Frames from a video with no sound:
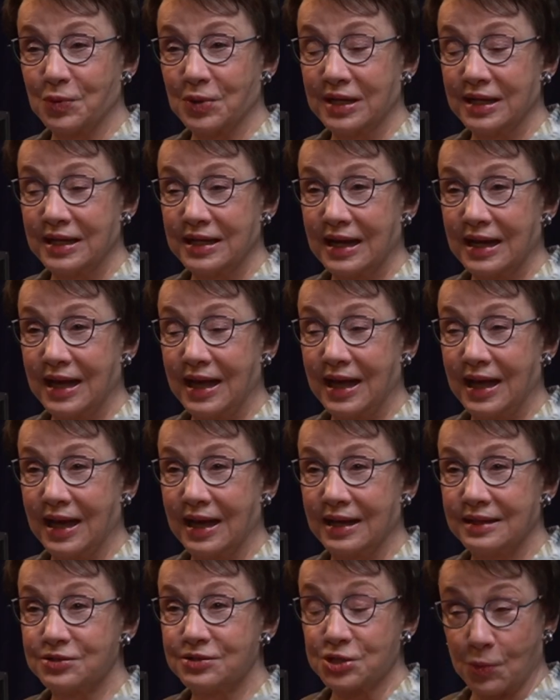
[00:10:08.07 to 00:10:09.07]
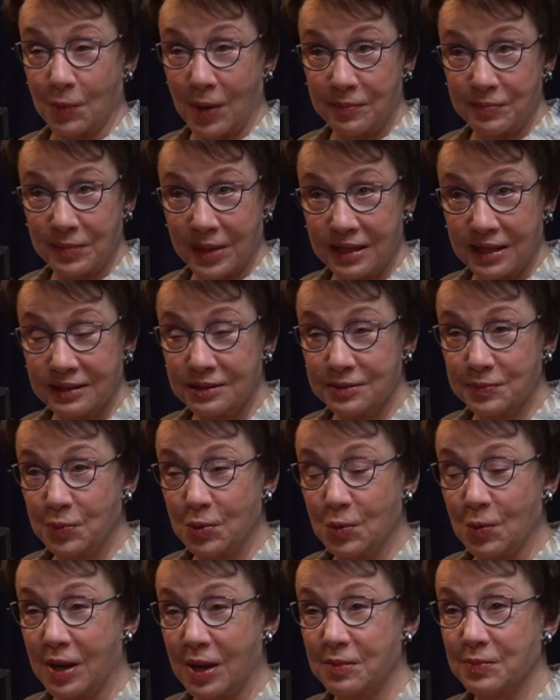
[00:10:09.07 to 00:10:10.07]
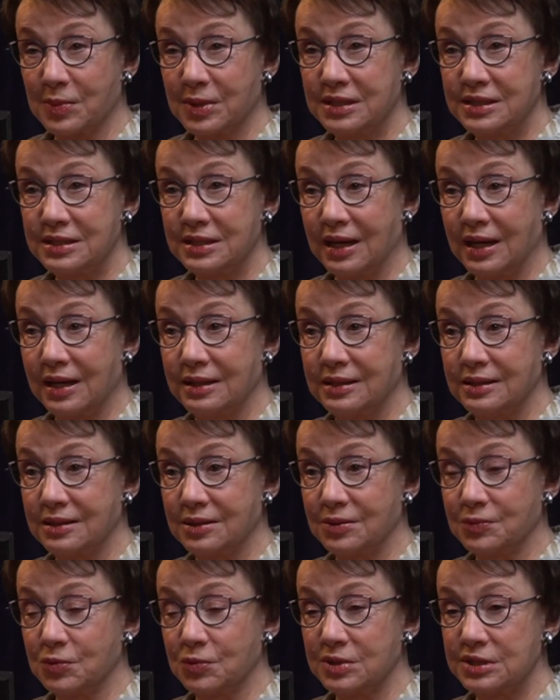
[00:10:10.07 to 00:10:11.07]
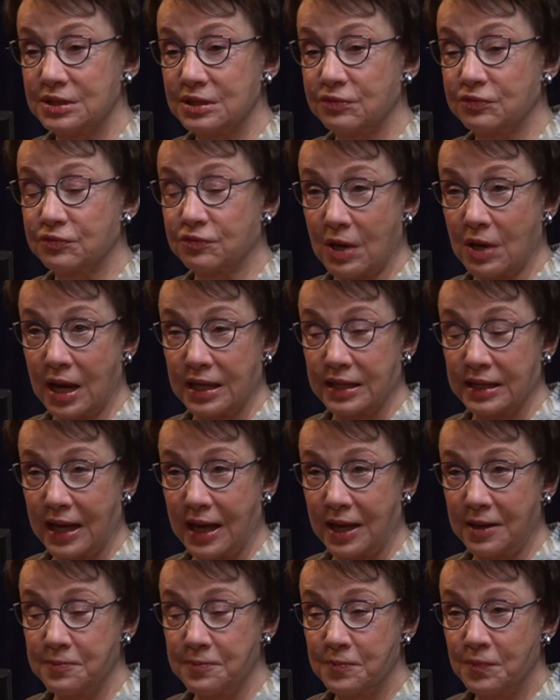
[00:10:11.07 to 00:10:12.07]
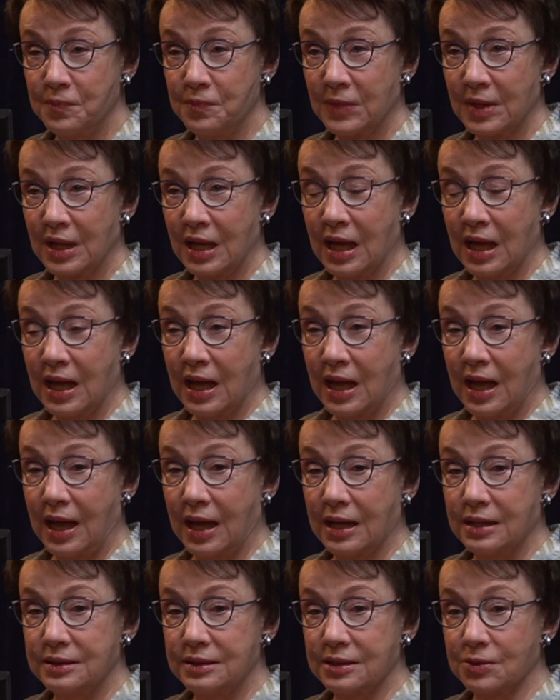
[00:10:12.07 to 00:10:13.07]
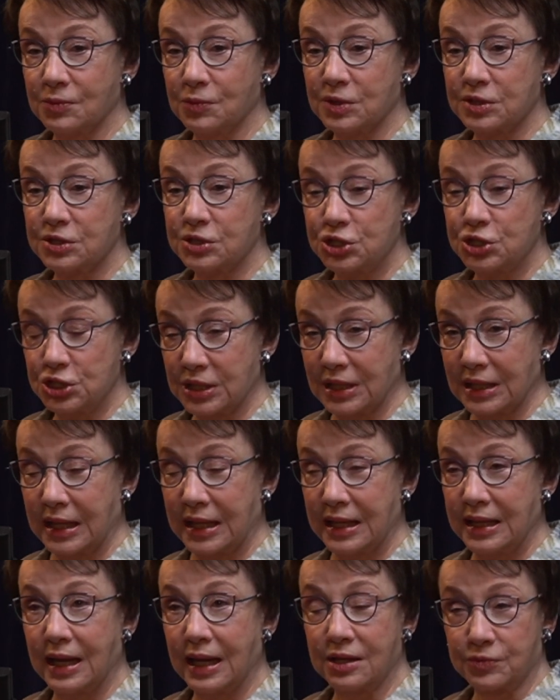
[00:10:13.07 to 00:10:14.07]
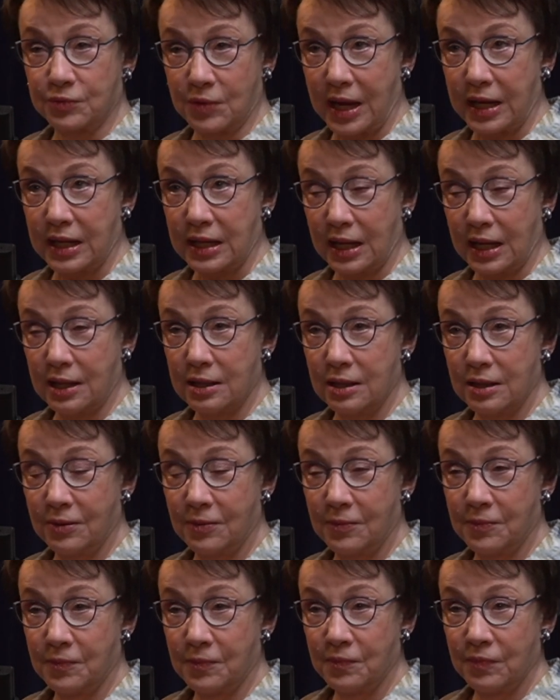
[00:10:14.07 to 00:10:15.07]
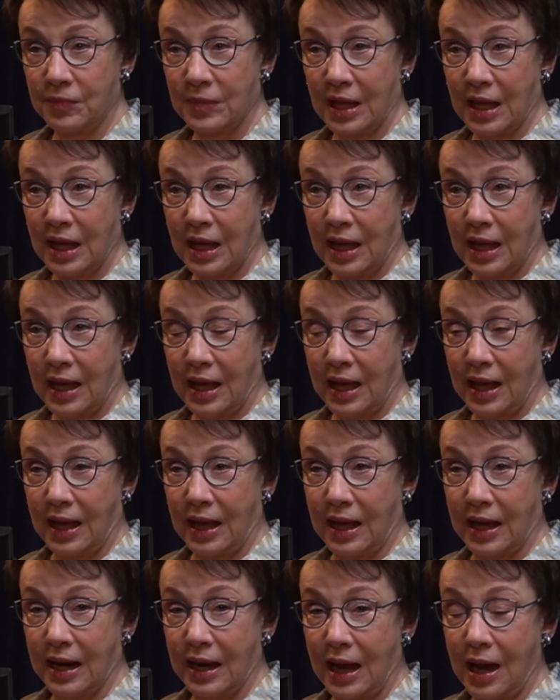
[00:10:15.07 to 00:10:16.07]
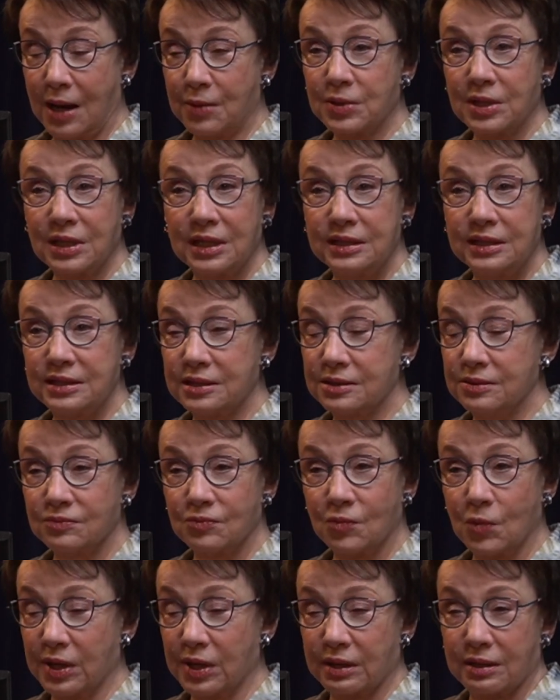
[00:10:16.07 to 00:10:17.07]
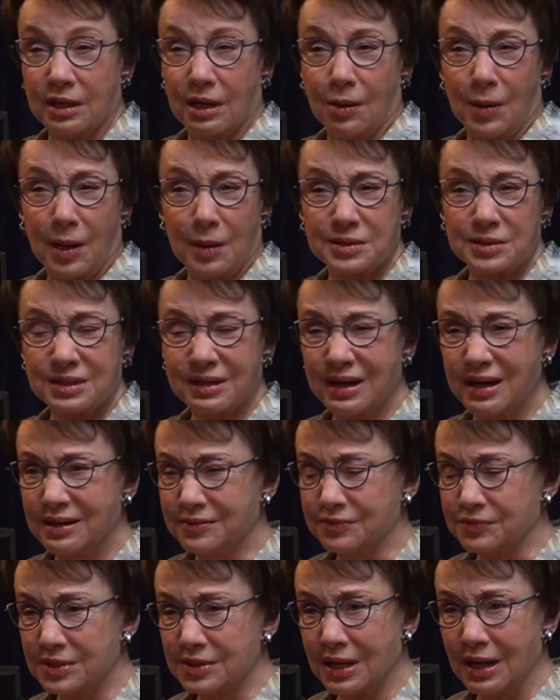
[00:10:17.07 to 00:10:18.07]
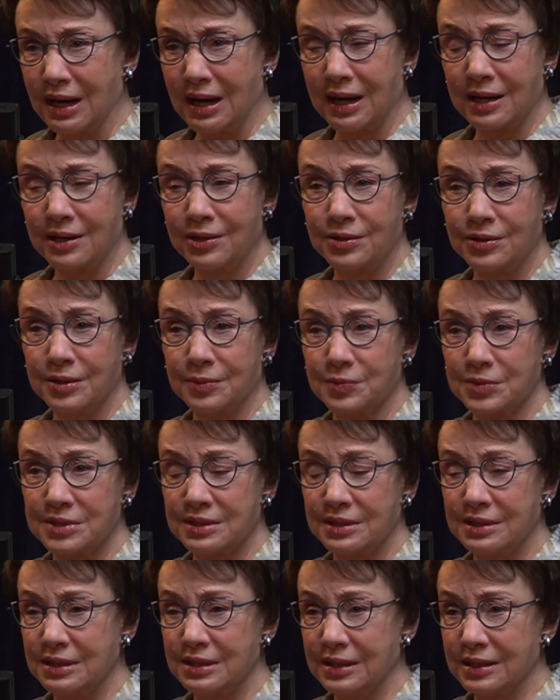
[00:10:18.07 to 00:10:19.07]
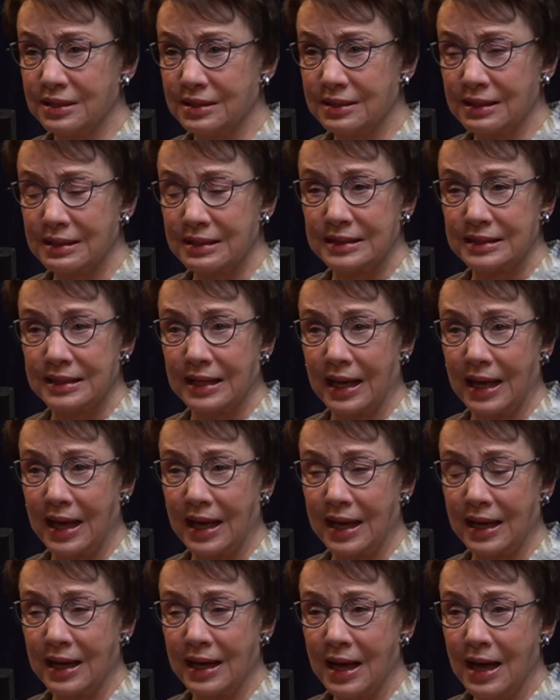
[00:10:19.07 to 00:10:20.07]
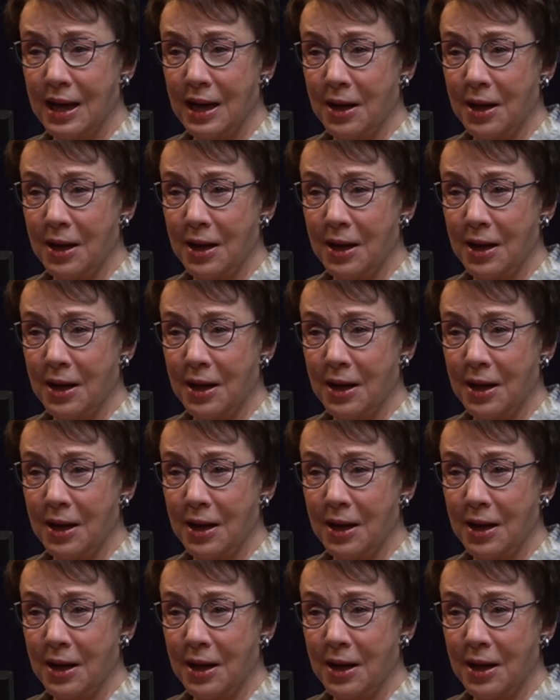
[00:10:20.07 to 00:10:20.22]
one, and so I made an appointment, and it was a Friday, and it was chilly and raining, and I really didn't want to go. I was kind of tired. It was at the end of the day.